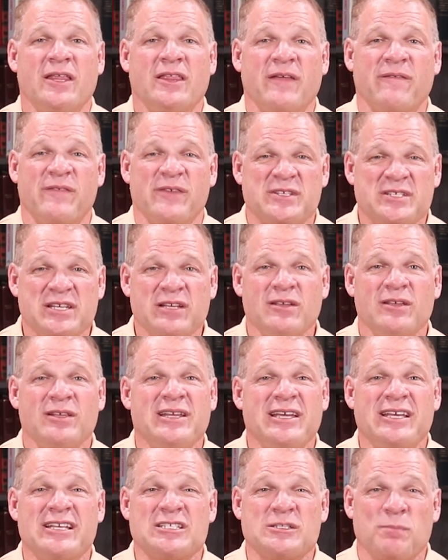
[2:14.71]
The
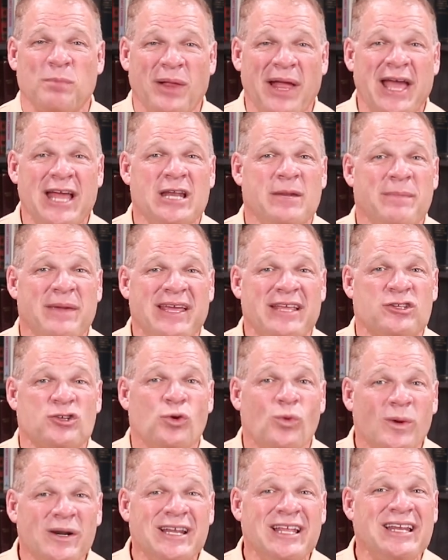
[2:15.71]
facility is planned to be
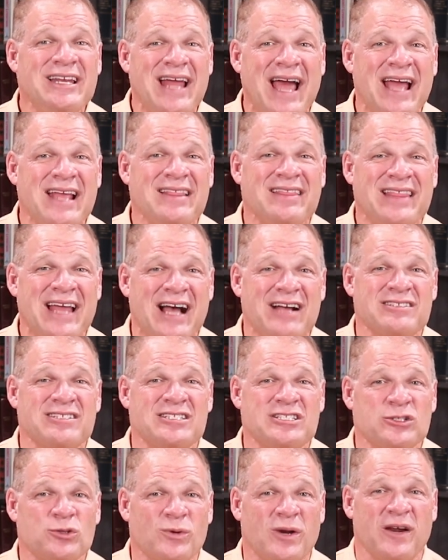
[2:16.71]

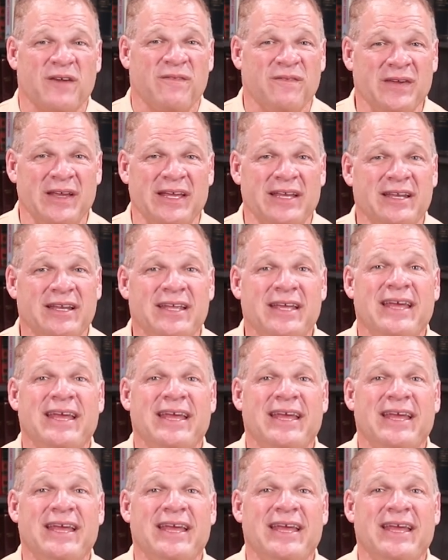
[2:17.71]
29,000 square feet.